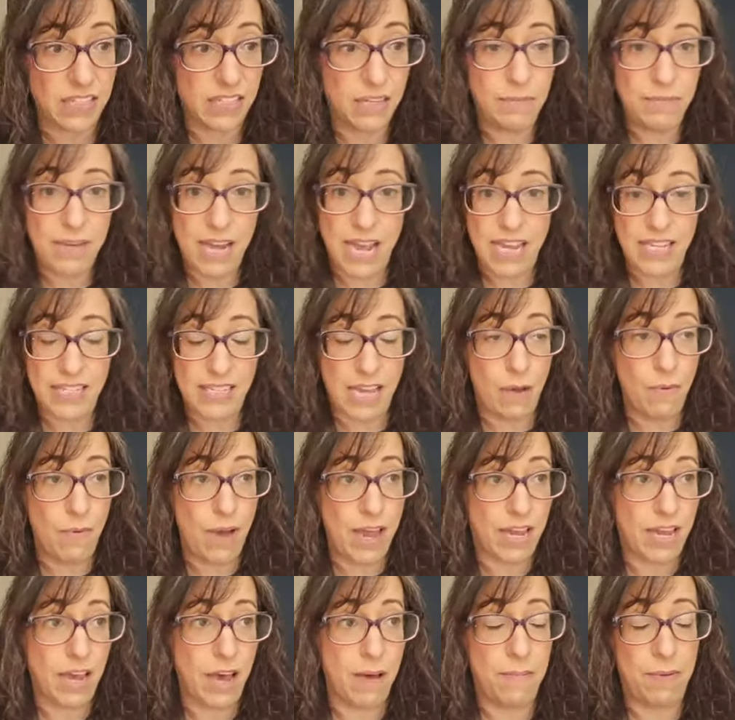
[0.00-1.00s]
Some days I
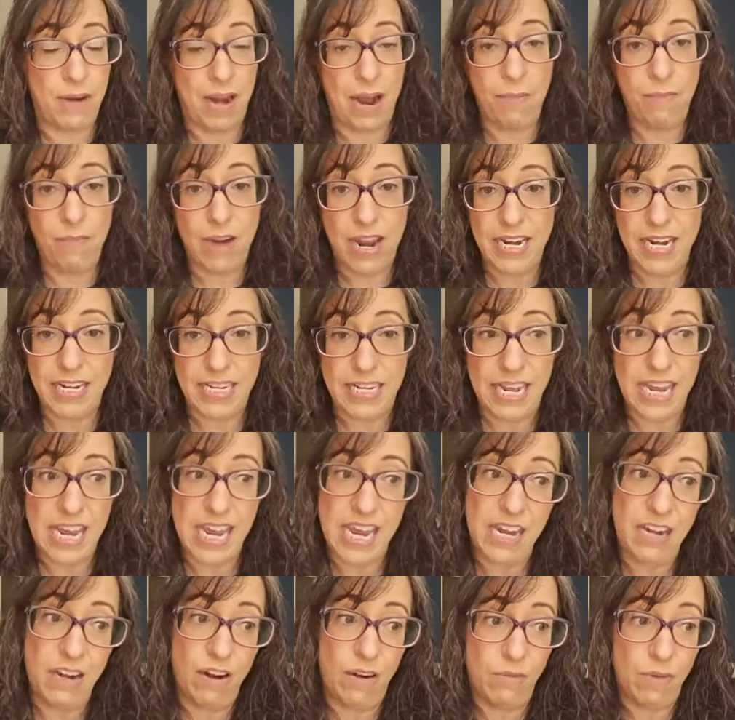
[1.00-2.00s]
wake up and I'm ready to
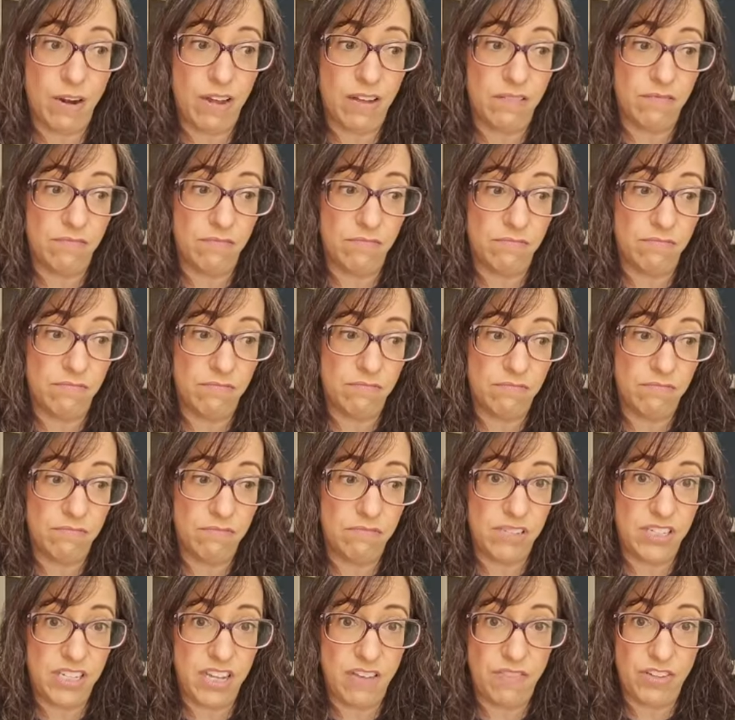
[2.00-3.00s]
eat around
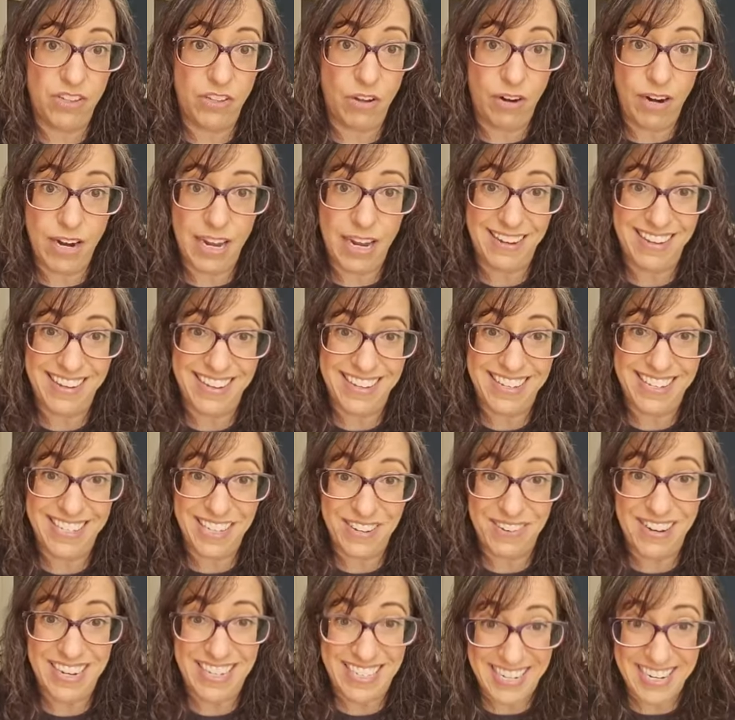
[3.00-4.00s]
7.30,
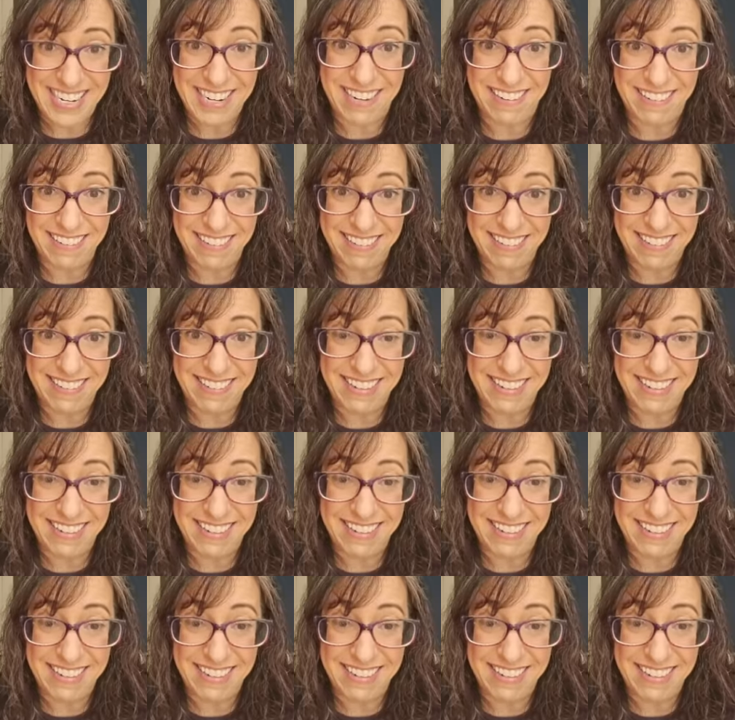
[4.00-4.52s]
so I do.